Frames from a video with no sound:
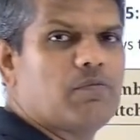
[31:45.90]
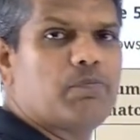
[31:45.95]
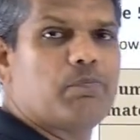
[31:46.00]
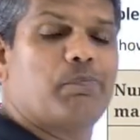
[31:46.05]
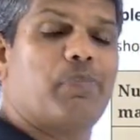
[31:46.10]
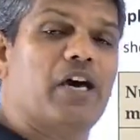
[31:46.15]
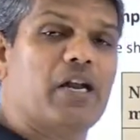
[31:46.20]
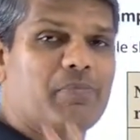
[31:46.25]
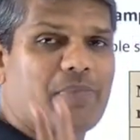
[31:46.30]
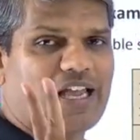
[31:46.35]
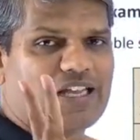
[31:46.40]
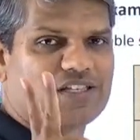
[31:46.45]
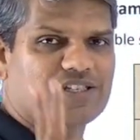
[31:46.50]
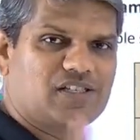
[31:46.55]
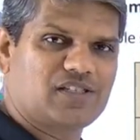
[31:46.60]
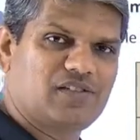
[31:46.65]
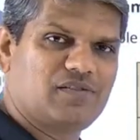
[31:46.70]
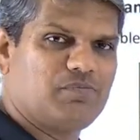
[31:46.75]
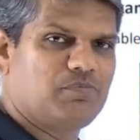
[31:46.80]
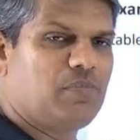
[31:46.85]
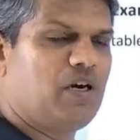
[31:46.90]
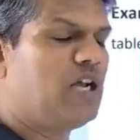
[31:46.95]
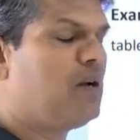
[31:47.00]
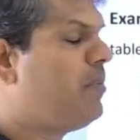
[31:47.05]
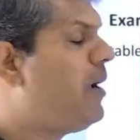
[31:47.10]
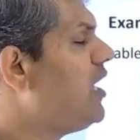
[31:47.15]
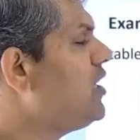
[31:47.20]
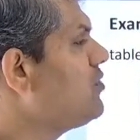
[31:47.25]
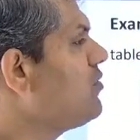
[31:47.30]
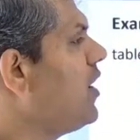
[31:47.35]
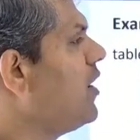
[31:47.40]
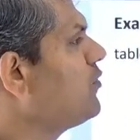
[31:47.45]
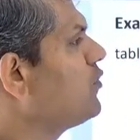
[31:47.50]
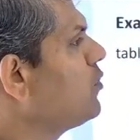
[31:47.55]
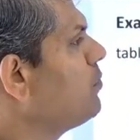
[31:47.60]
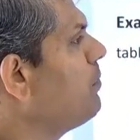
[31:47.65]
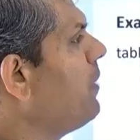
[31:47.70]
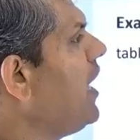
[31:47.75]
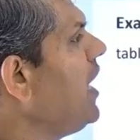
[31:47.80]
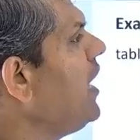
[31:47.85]
per match we have to
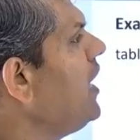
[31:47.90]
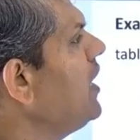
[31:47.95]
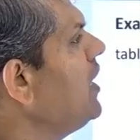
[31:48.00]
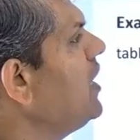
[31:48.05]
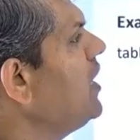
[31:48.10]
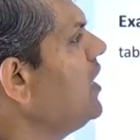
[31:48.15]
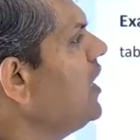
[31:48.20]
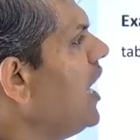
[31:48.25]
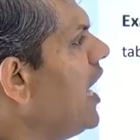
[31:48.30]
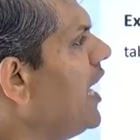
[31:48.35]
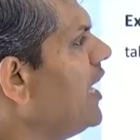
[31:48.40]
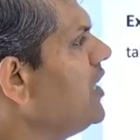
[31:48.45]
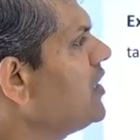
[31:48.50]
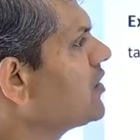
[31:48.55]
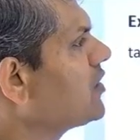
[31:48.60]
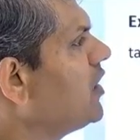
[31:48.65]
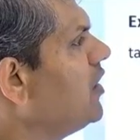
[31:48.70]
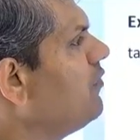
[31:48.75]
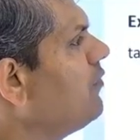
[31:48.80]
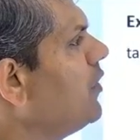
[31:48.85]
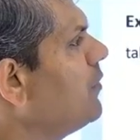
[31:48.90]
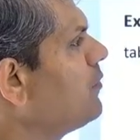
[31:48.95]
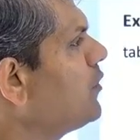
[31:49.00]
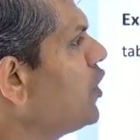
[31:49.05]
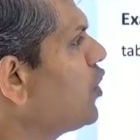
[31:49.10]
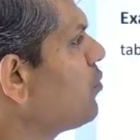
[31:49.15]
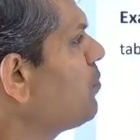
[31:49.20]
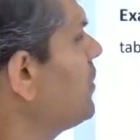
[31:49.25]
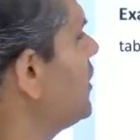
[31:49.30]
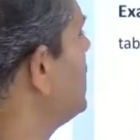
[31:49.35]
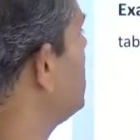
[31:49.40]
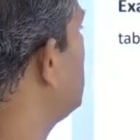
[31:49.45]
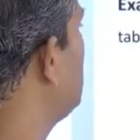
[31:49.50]
pay additional 50 rupees.